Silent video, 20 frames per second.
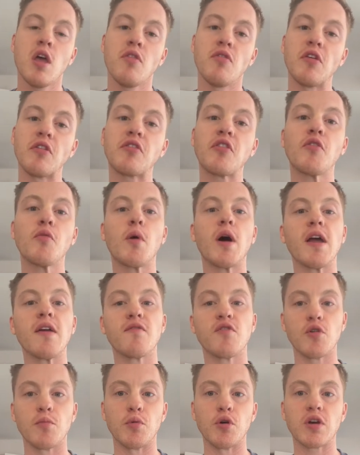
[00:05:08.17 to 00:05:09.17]
This is why
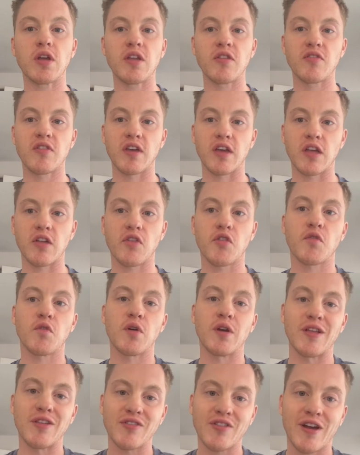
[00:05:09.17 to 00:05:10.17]
if you're booking tickets for
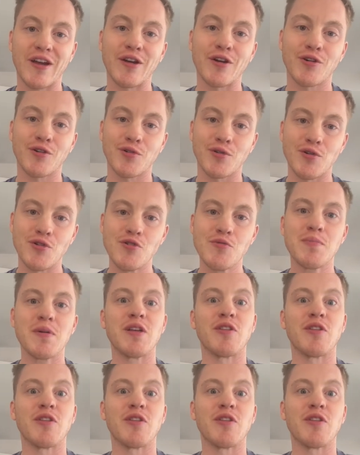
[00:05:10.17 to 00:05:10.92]
an entire group,